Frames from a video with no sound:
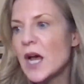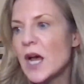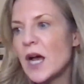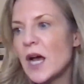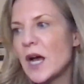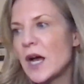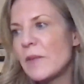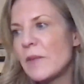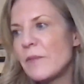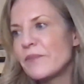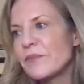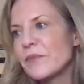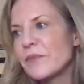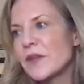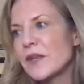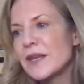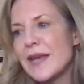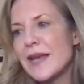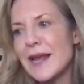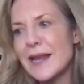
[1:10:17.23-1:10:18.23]

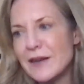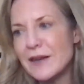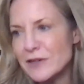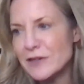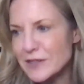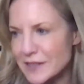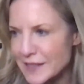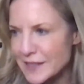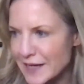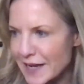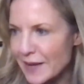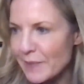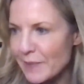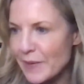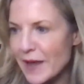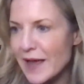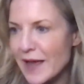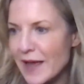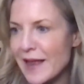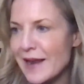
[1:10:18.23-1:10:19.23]
getting our sleep
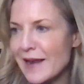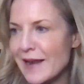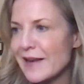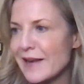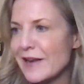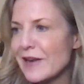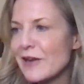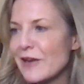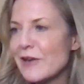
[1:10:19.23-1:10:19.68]
in,